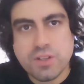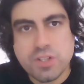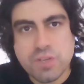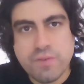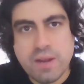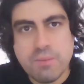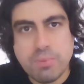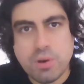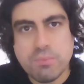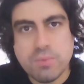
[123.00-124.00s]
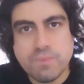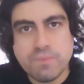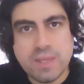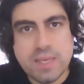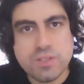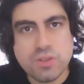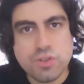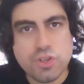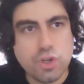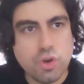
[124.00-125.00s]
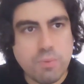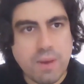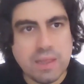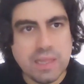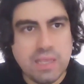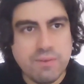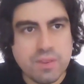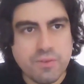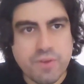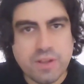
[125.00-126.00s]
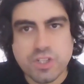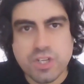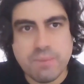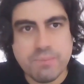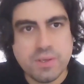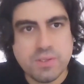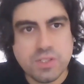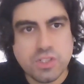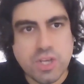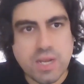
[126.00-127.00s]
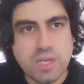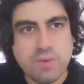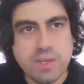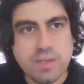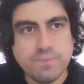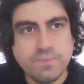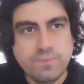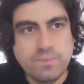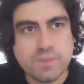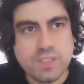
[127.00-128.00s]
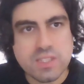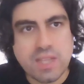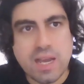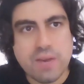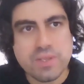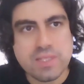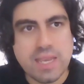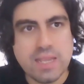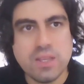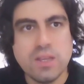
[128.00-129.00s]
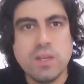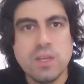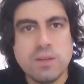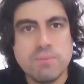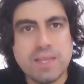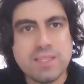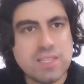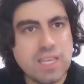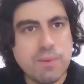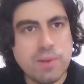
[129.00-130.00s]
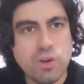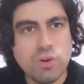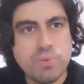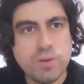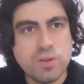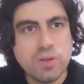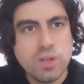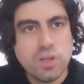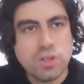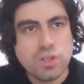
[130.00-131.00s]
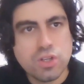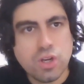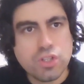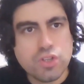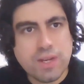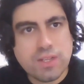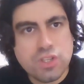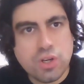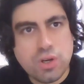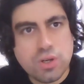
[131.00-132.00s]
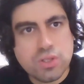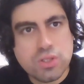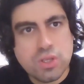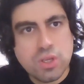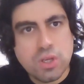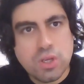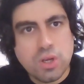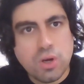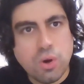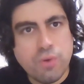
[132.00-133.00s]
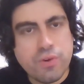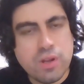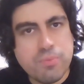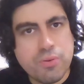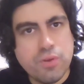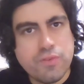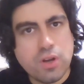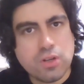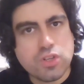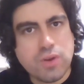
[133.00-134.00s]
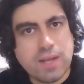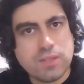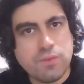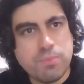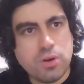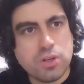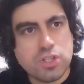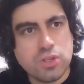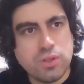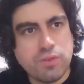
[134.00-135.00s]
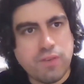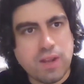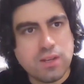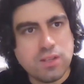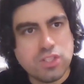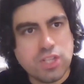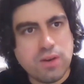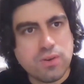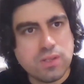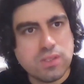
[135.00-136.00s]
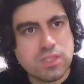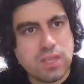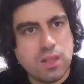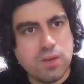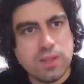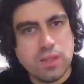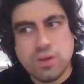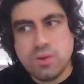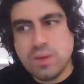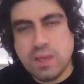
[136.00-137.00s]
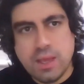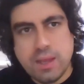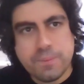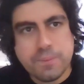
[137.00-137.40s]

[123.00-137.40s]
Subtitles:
Sven Botman, is unsure about leaving the French champions in January. The Star are saying that Man City will open contract talks over an improved contract for Portugal defender João Cancelo in the new year.